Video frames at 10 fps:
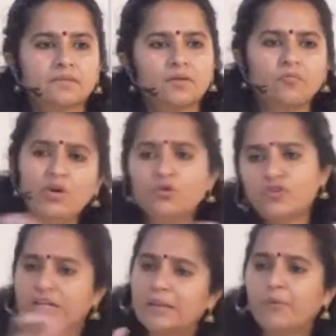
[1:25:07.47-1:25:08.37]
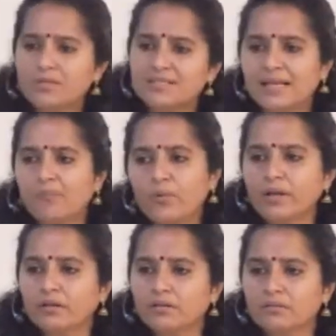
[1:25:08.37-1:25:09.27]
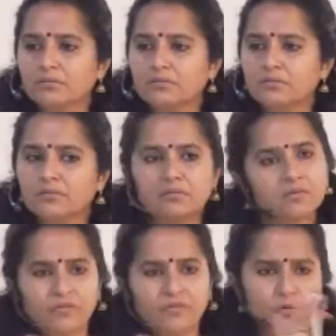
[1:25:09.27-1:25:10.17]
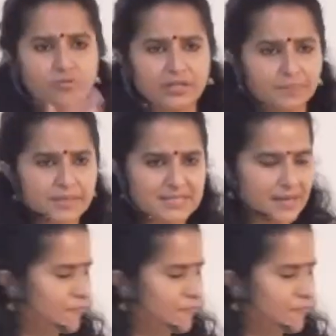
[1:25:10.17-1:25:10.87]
Will you treat them all the same way? We don't treat them the same